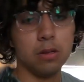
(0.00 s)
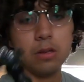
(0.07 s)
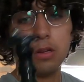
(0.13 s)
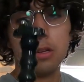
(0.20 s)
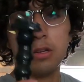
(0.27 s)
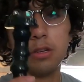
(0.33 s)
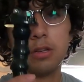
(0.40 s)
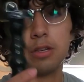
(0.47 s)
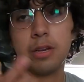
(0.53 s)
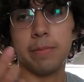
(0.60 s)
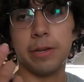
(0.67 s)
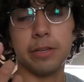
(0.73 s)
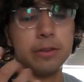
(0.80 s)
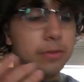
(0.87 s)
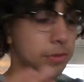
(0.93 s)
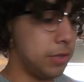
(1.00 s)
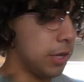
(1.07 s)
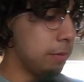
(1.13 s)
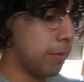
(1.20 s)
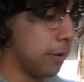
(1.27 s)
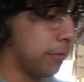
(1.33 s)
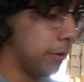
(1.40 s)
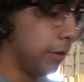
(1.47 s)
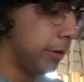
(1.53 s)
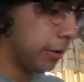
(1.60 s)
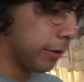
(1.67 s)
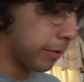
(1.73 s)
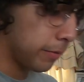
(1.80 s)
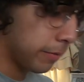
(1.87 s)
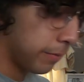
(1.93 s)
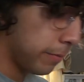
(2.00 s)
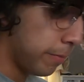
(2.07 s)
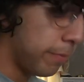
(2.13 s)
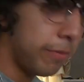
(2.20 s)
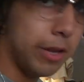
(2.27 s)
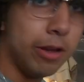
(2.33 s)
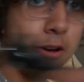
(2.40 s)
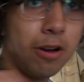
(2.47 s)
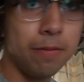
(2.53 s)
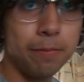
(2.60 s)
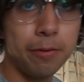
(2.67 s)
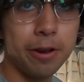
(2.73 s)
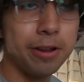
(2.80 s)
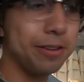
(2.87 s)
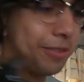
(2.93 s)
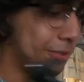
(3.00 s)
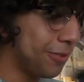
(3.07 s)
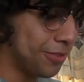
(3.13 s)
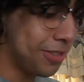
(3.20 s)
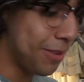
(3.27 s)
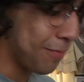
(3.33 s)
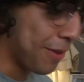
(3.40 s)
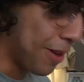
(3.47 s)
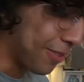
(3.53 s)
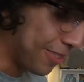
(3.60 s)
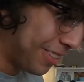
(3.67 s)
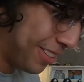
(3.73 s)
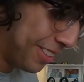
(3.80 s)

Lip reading: I got my gooseneck mount right here. My off-brand gooseneck mount.